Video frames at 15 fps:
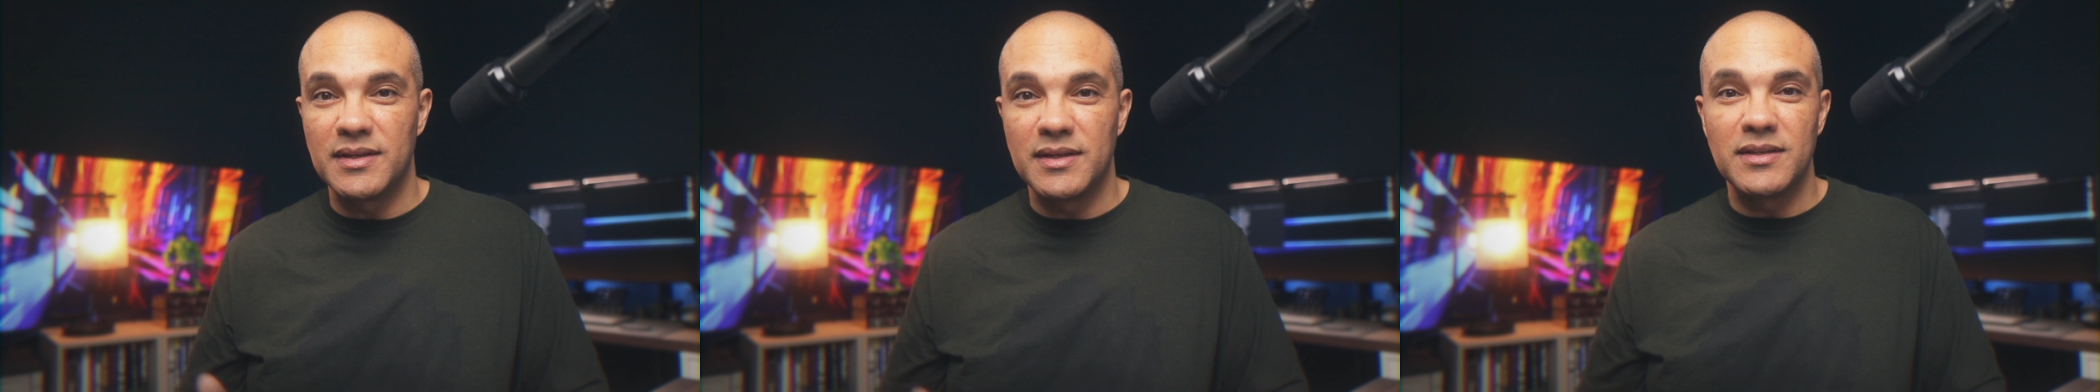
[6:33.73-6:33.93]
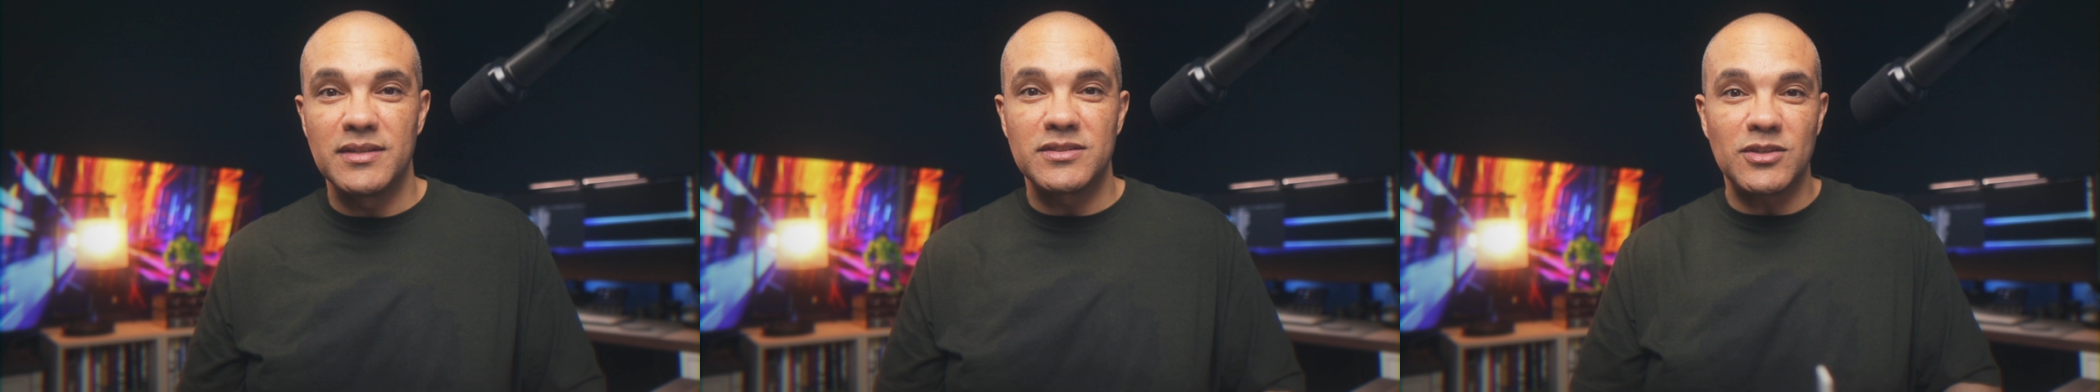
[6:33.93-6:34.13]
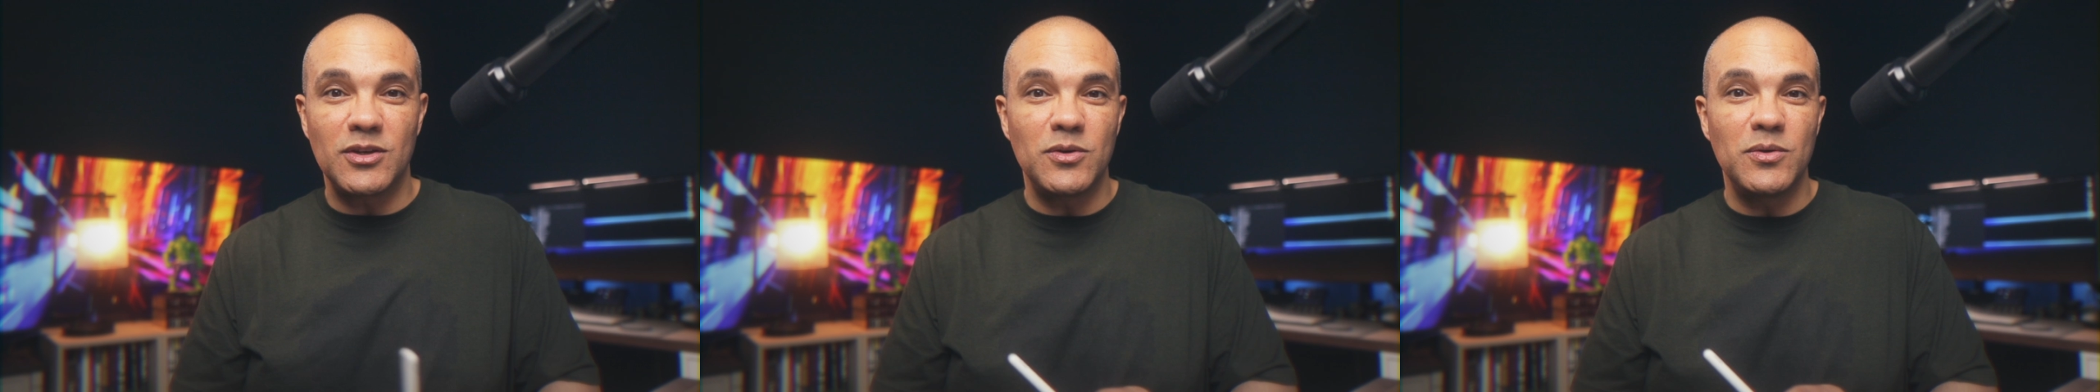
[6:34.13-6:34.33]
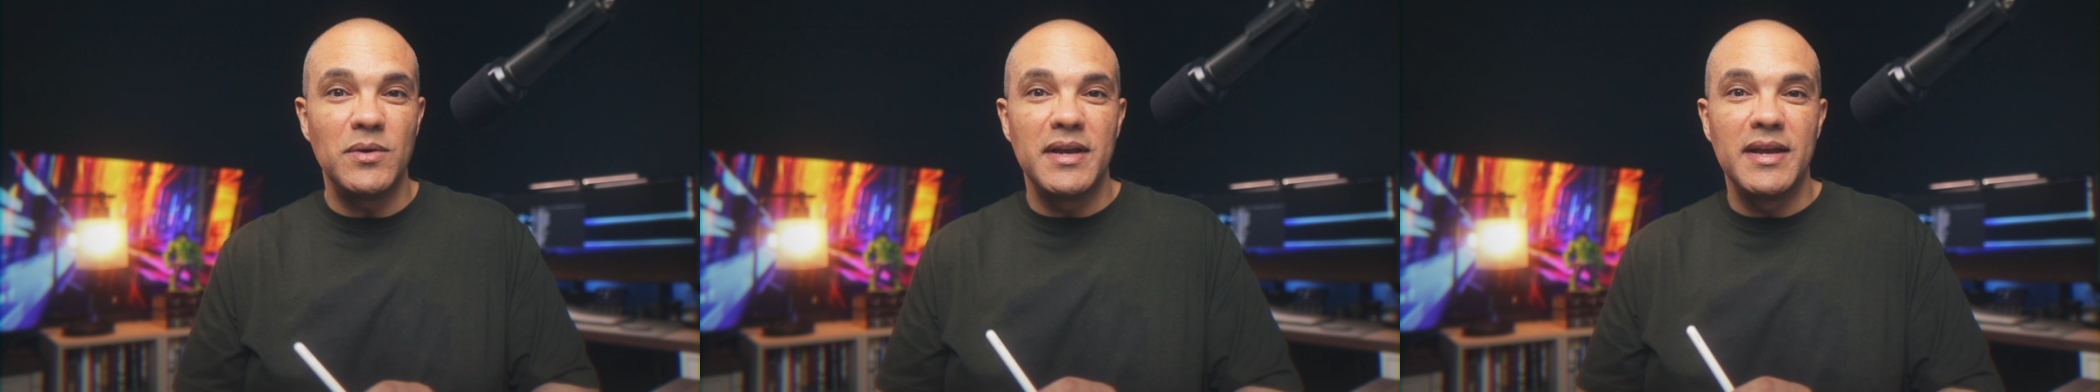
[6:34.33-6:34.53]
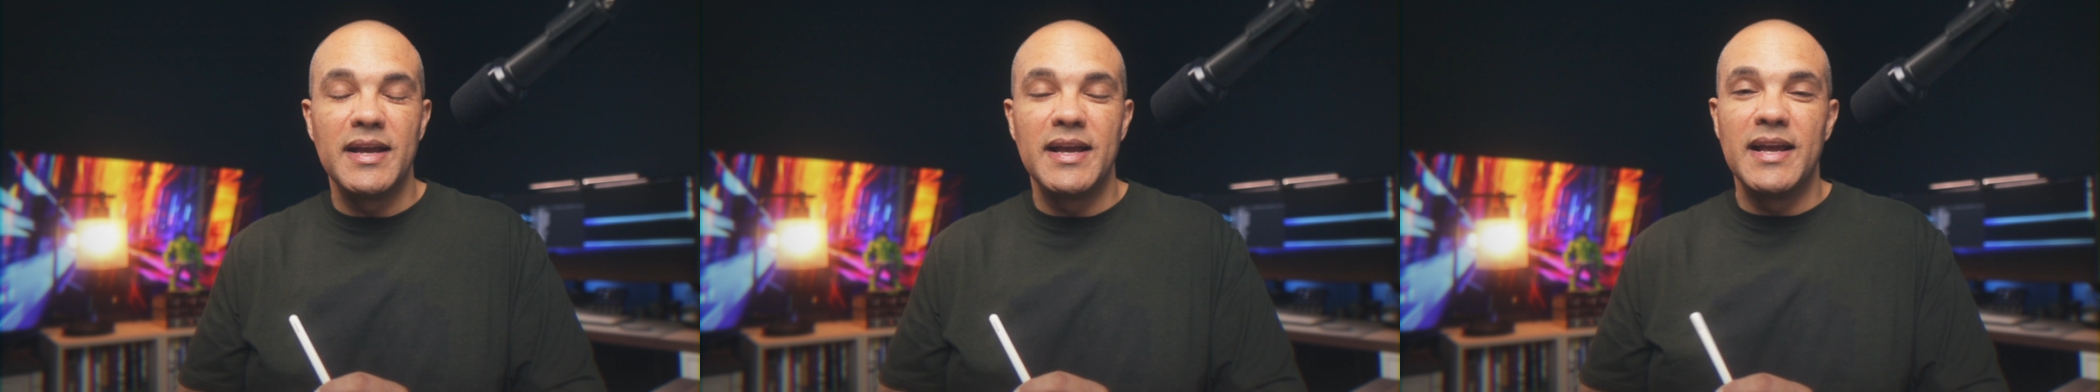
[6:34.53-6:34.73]
So
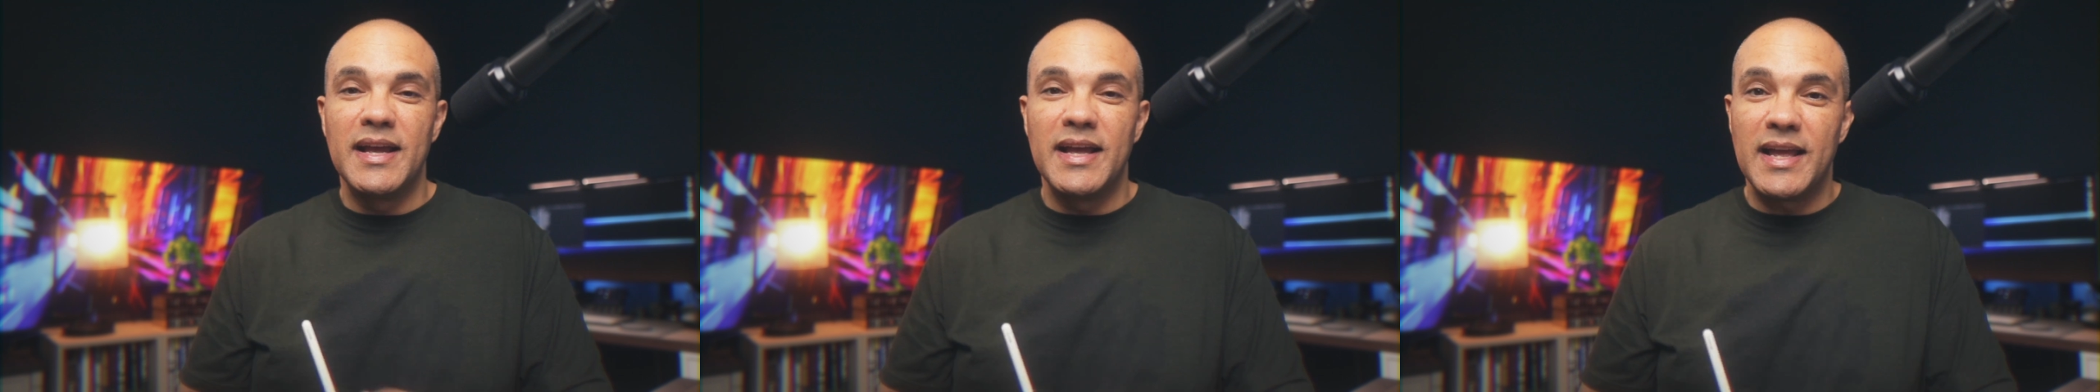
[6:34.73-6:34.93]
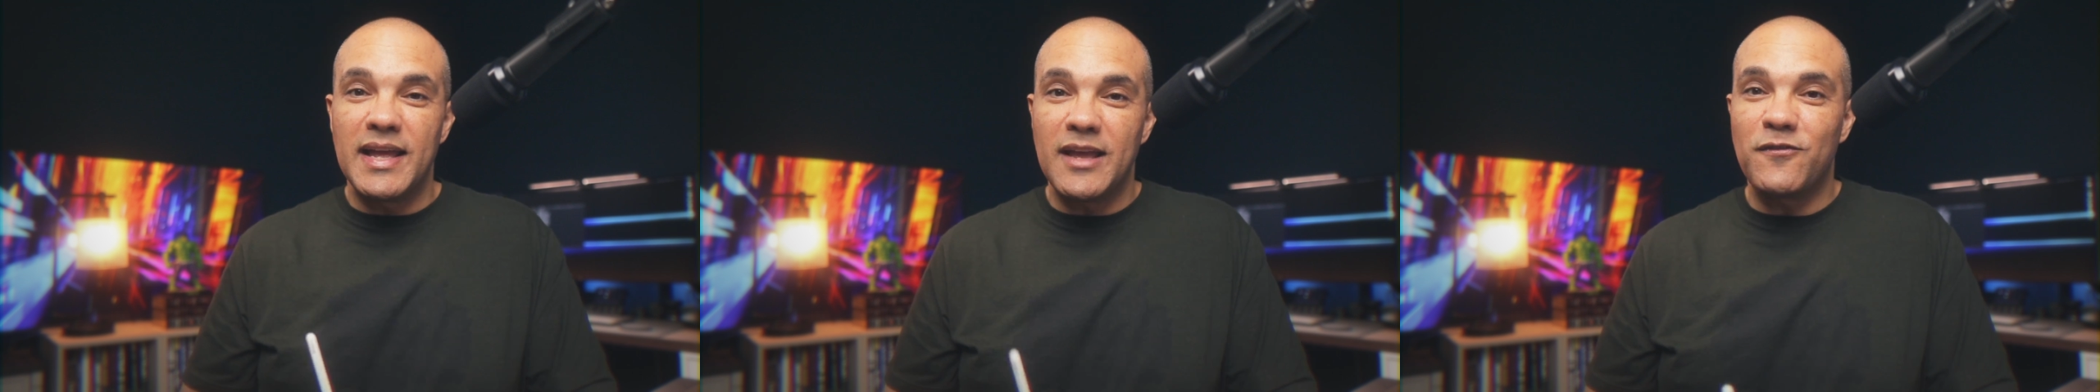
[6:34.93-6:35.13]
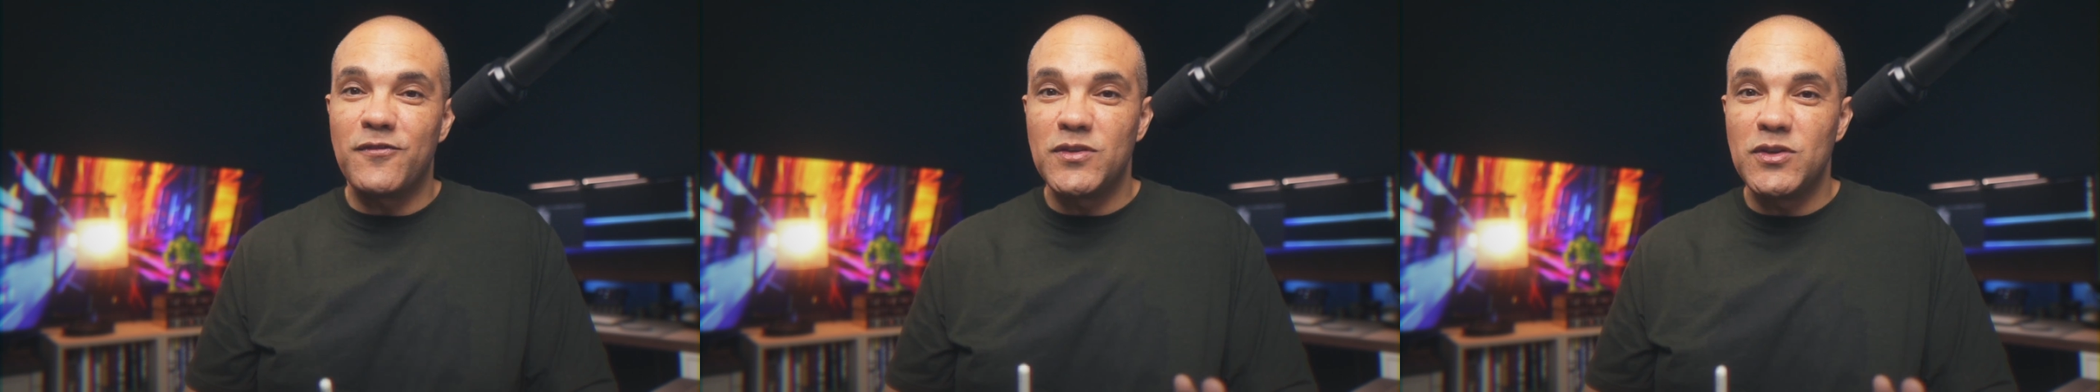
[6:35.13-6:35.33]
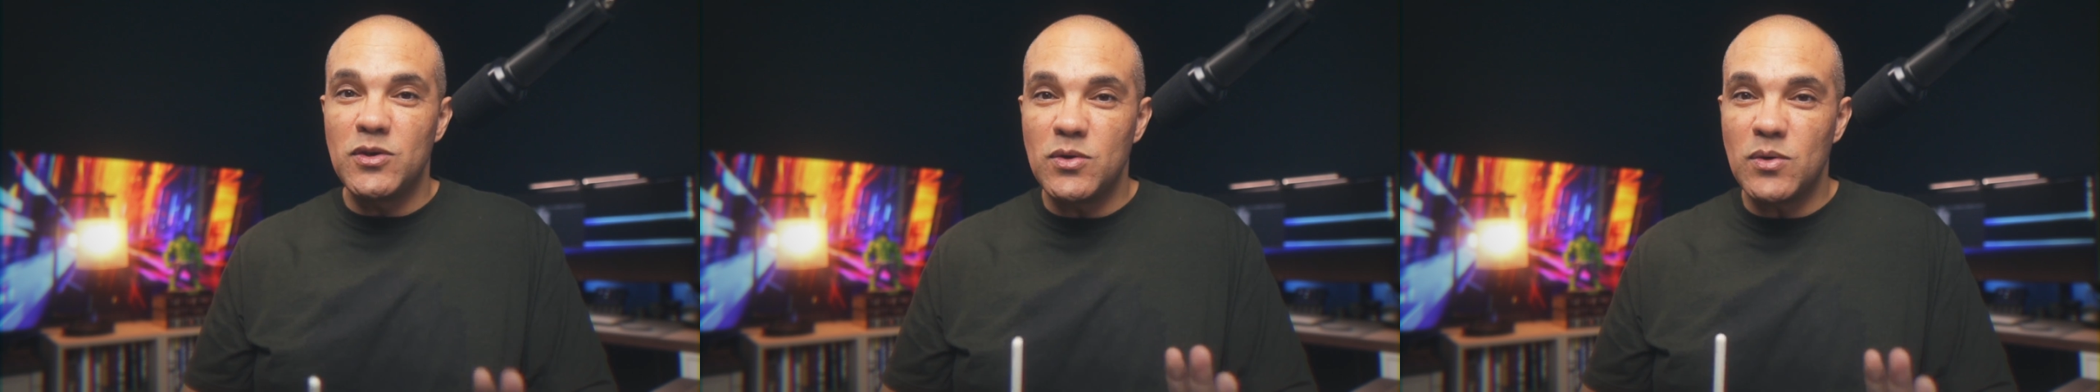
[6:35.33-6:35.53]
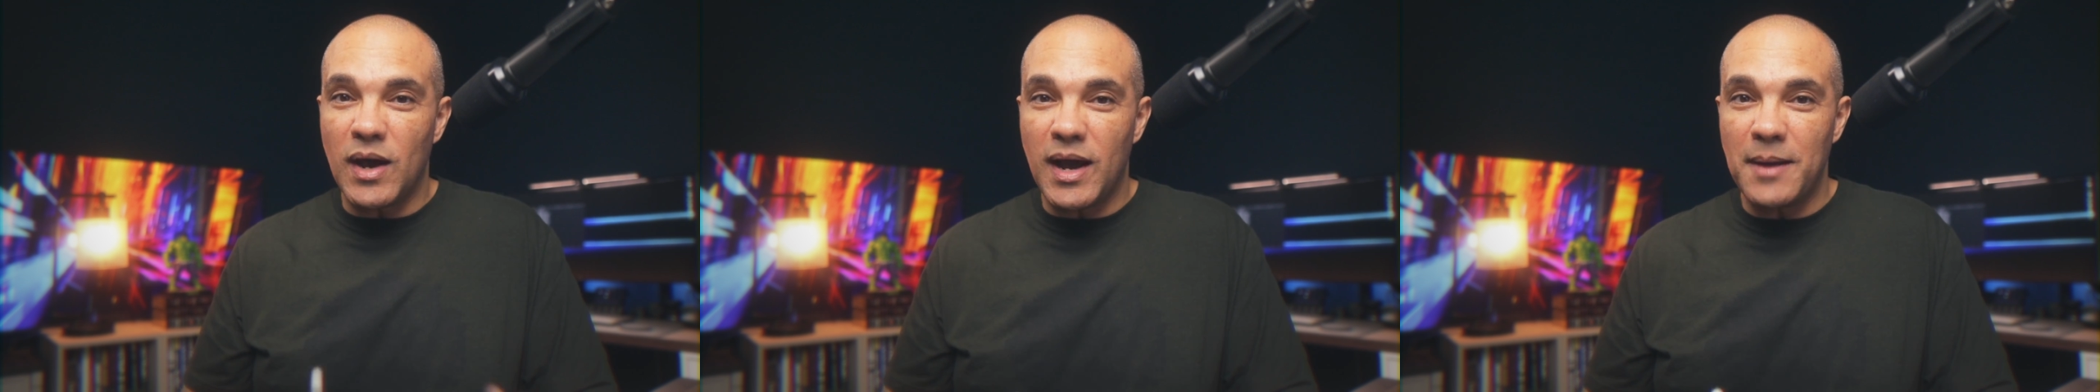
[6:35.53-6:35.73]
if
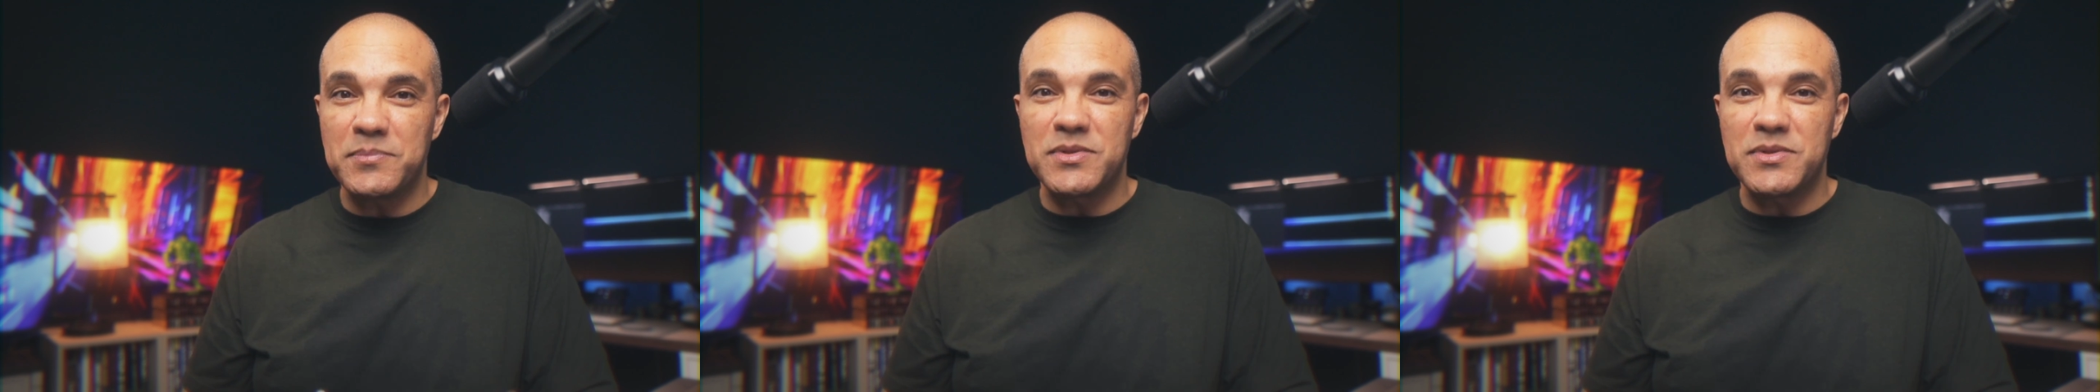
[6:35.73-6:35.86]
you opt